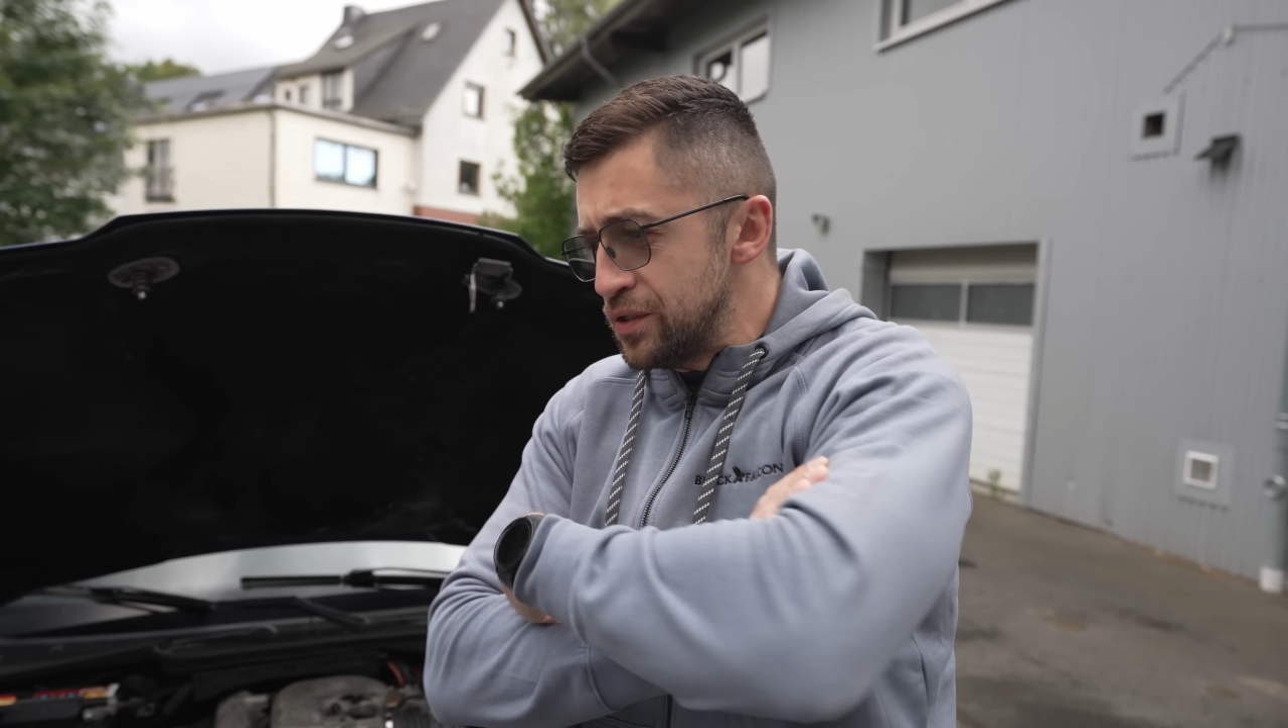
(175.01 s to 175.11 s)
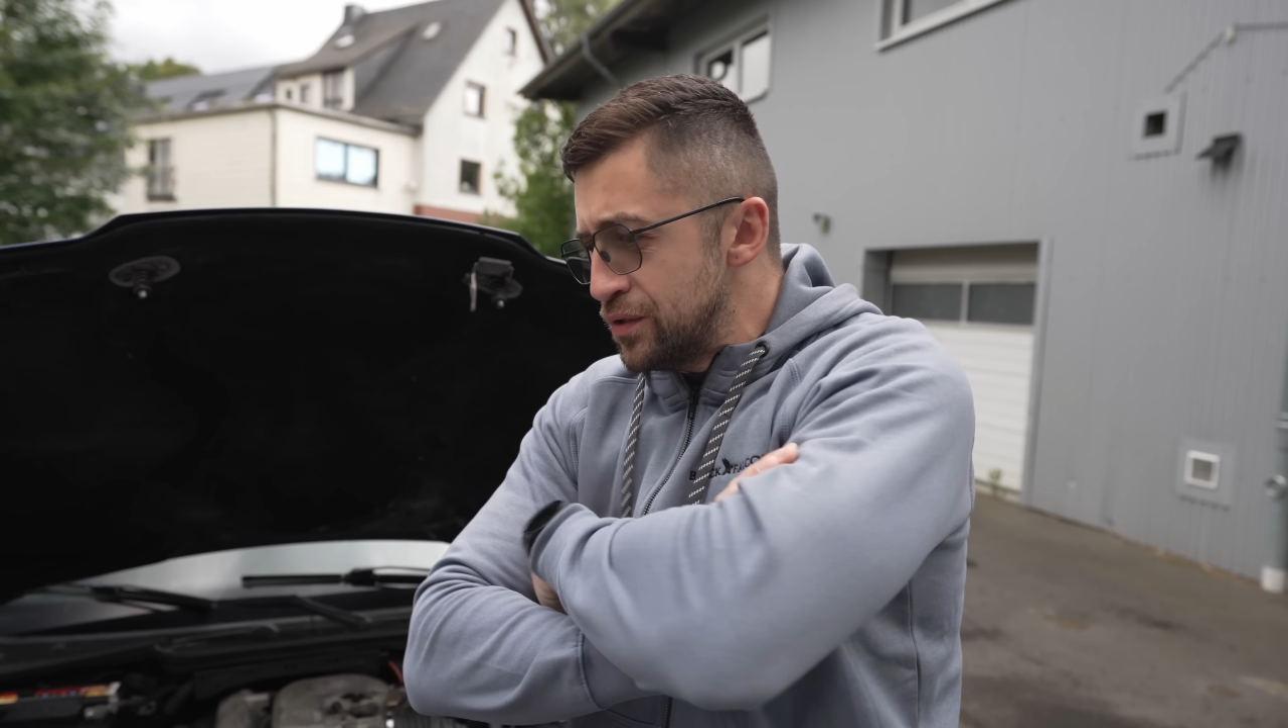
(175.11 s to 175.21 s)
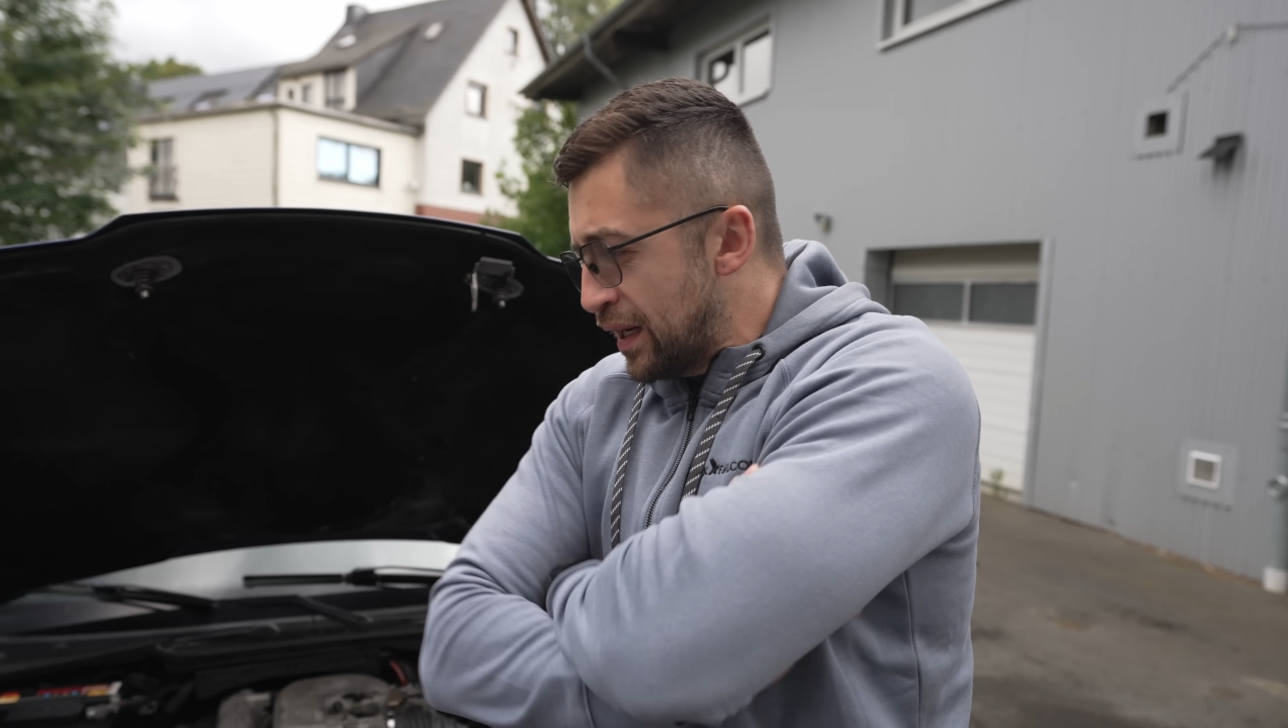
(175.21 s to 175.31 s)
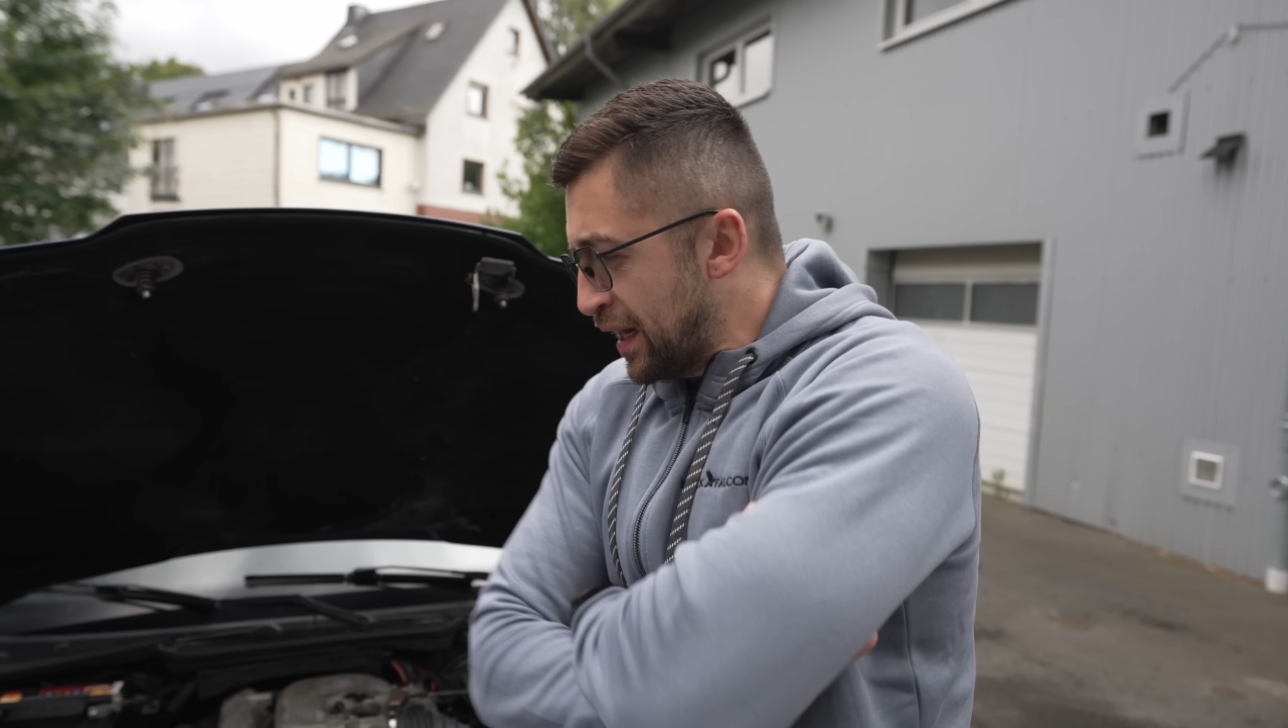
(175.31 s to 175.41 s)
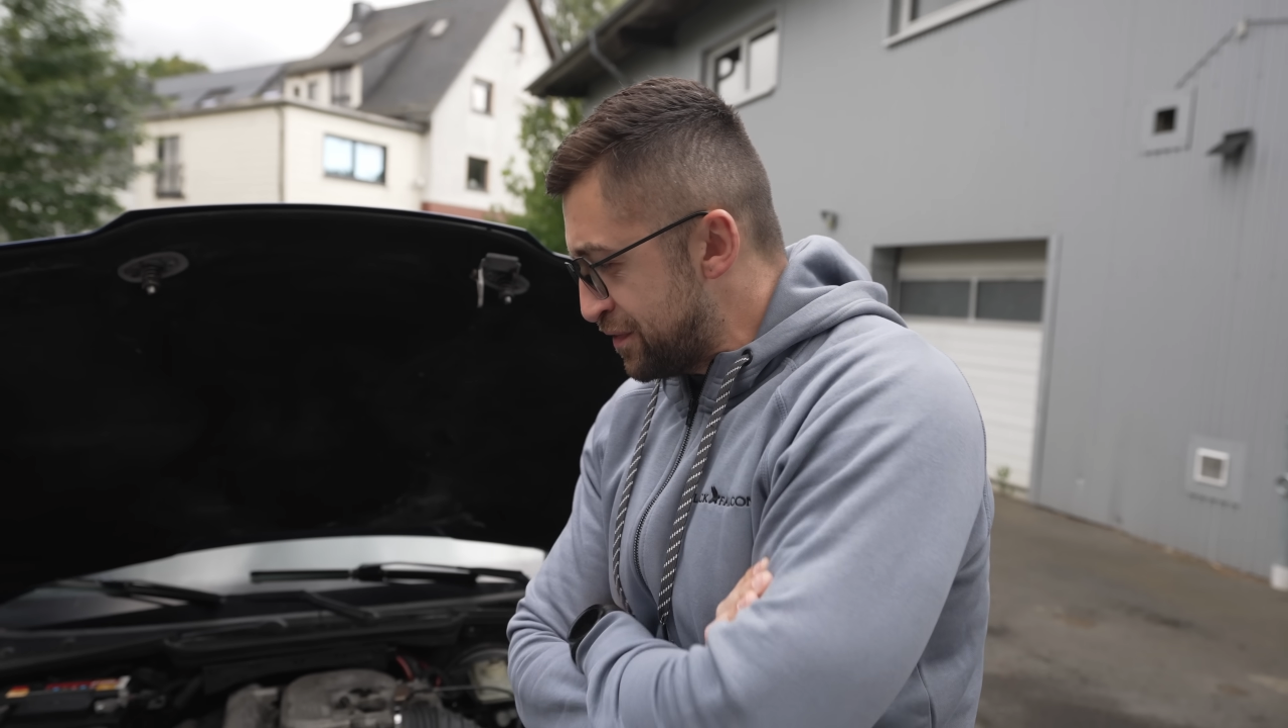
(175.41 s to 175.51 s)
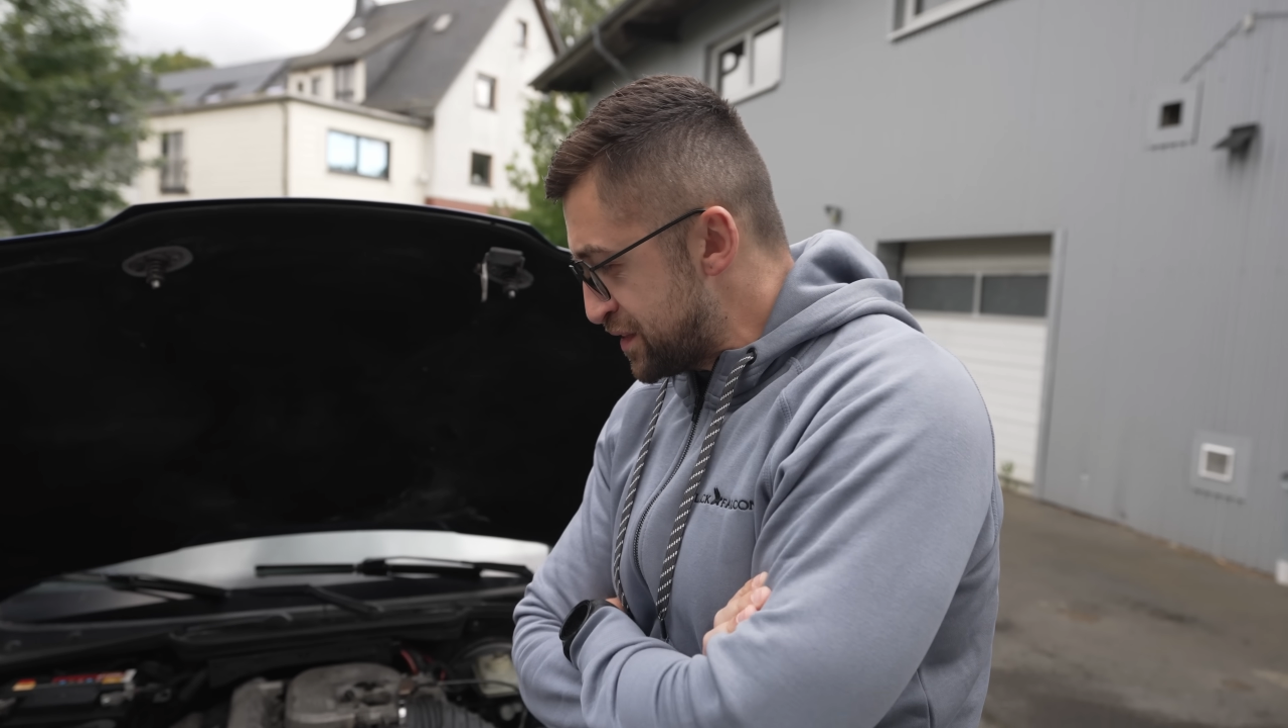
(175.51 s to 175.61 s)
you have